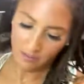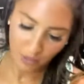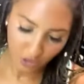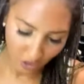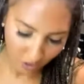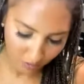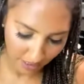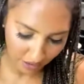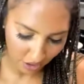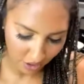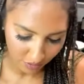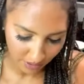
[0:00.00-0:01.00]
but you don't need
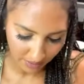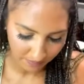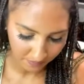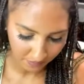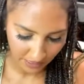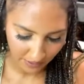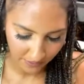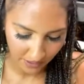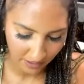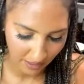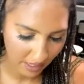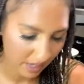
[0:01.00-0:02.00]
to use it.
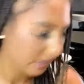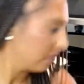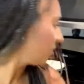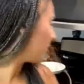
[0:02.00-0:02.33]
Definitely not.